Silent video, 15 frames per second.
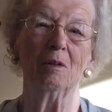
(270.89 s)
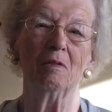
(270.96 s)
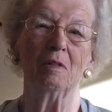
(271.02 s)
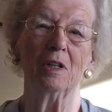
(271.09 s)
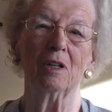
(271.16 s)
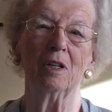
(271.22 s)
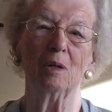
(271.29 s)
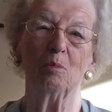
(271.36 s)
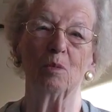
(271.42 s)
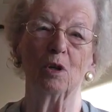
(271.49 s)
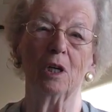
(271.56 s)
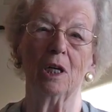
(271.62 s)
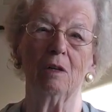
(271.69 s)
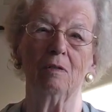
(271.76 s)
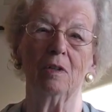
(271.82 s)
very
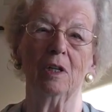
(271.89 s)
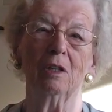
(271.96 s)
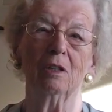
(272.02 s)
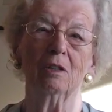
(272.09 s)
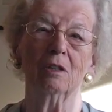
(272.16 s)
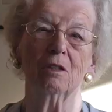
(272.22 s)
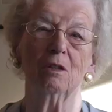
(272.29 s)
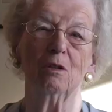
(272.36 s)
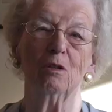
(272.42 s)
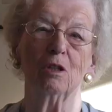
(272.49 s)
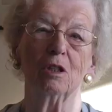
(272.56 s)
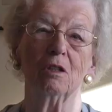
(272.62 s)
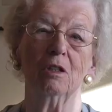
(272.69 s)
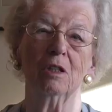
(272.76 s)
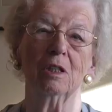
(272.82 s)
brave young
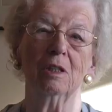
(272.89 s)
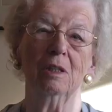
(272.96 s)
soldiers.